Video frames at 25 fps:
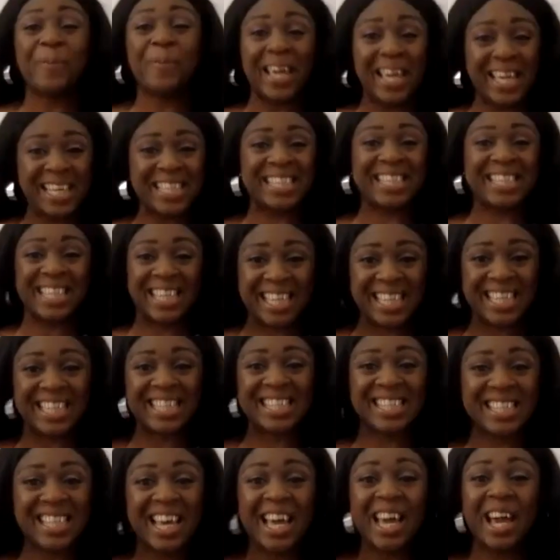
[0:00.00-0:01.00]

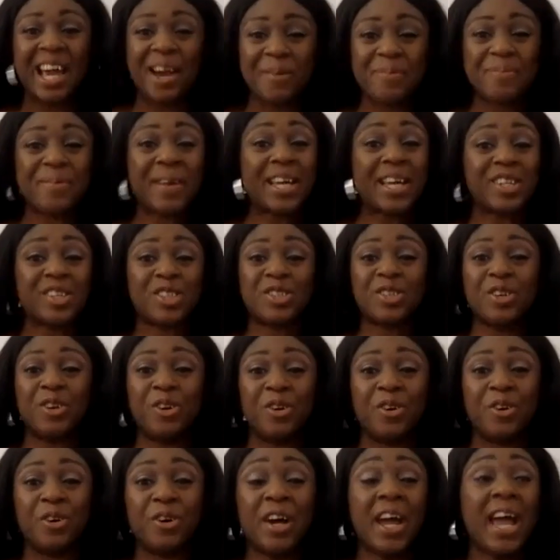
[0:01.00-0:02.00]
pieces and make
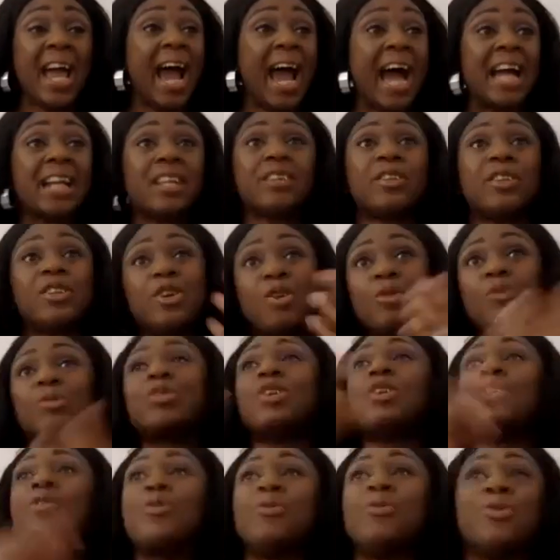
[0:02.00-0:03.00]
sure. And you
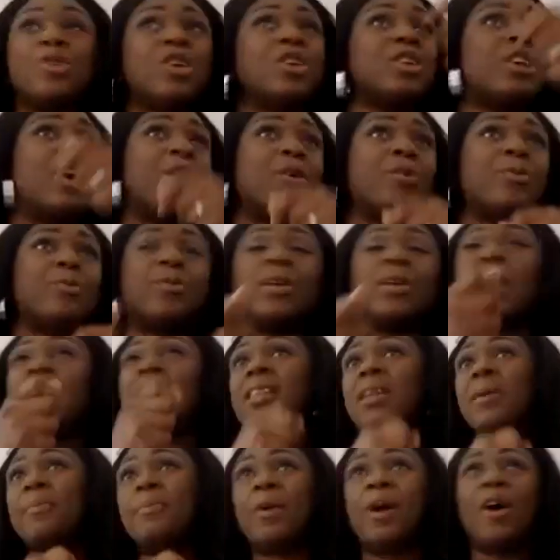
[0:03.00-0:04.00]
do, you know, in
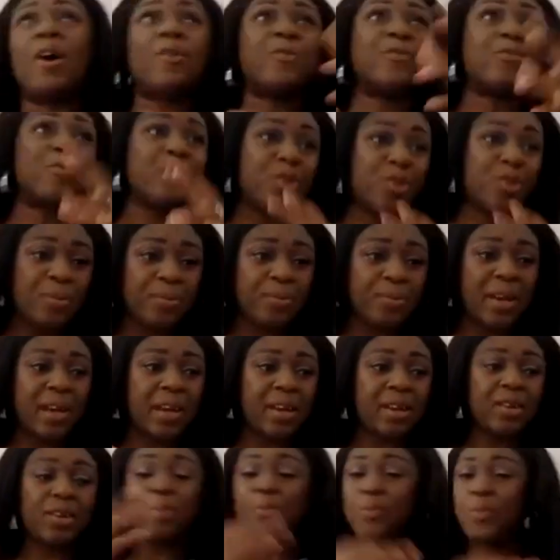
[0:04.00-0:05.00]
the bathroom,
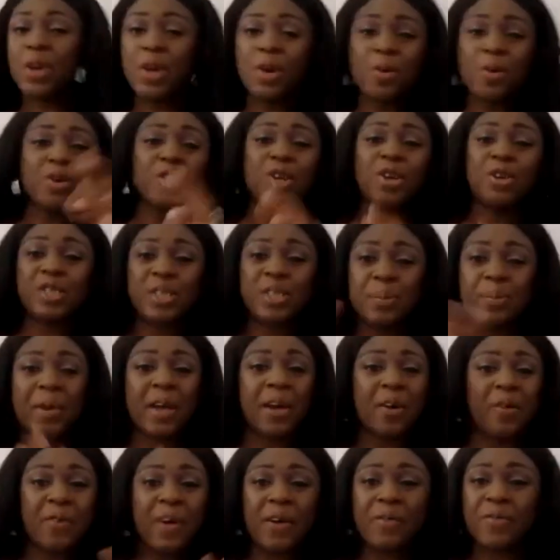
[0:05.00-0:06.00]
we all use a bit
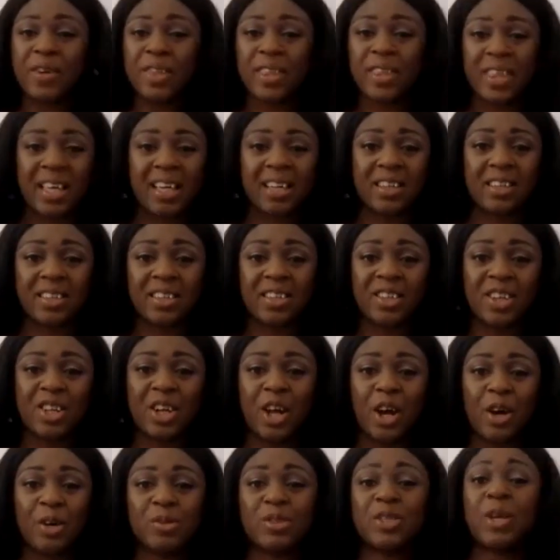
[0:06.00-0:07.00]
of everything, you
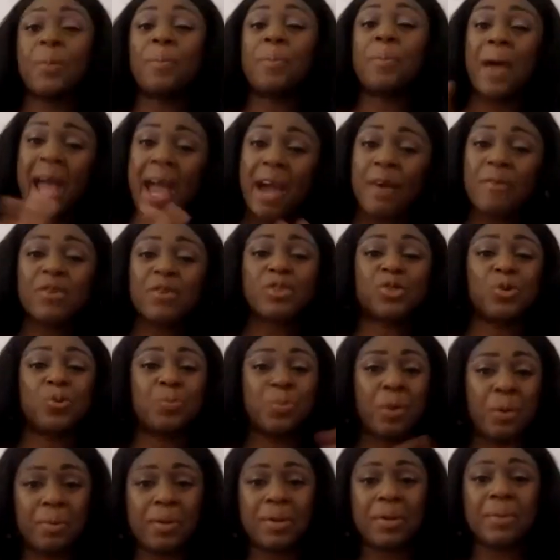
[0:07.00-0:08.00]
know, so parents will
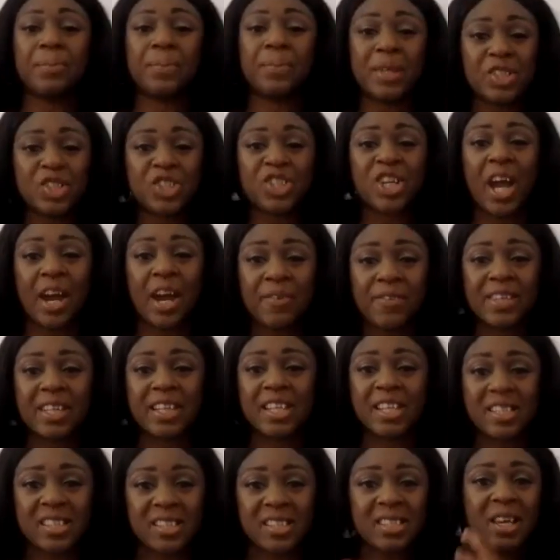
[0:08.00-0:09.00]
probably be sharing
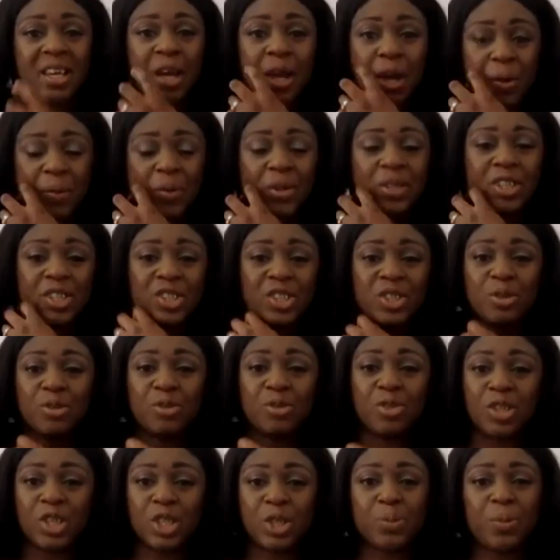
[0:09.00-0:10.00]
this with the children.